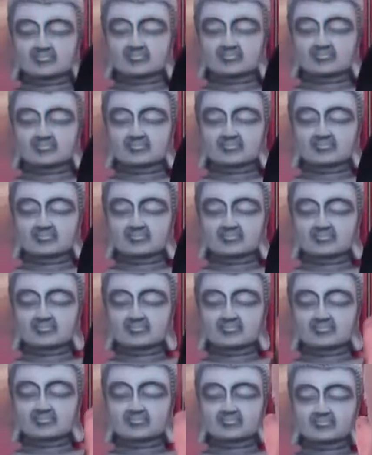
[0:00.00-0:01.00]

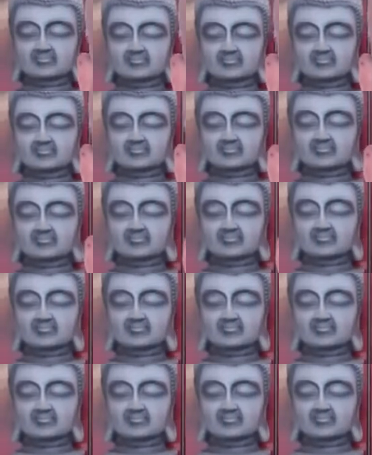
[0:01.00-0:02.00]

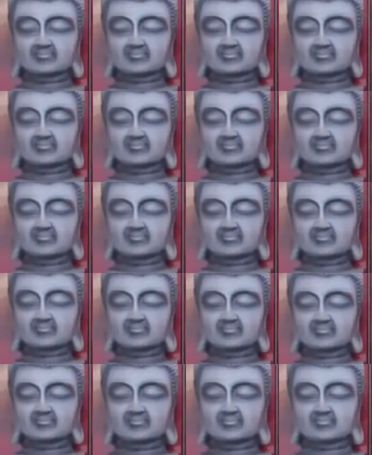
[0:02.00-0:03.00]

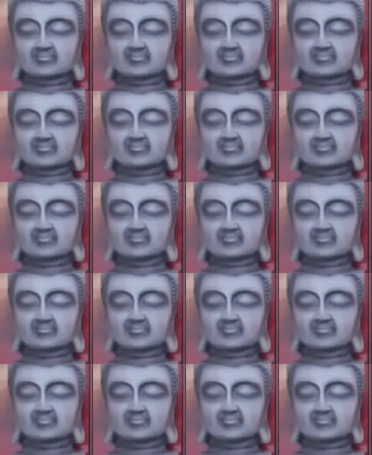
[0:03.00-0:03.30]
(silent)